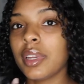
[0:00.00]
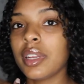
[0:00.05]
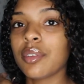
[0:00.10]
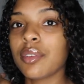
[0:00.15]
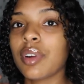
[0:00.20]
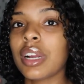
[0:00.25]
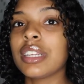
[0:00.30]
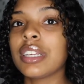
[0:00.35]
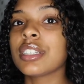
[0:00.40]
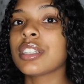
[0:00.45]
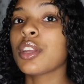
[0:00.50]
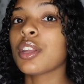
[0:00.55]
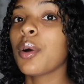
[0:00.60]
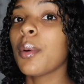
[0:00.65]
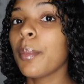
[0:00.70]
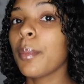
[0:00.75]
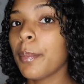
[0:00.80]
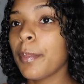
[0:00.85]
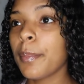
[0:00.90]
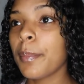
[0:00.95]
didn't raise
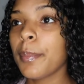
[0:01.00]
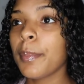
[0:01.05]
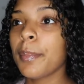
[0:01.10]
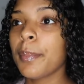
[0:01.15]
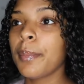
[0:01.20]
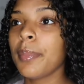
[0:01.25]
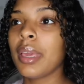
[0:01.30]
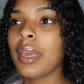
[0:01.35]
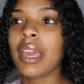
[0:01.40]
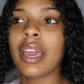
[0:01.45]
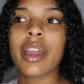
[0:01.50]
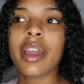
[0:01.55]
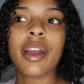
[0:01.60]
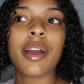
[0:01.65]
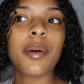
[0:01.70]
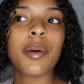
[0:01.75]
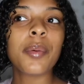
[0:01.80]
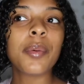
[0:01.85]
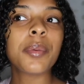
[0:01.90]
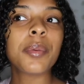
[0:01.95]
no
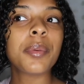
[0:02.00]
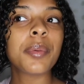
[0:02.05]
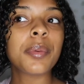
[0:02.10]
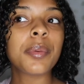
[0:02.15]
meow.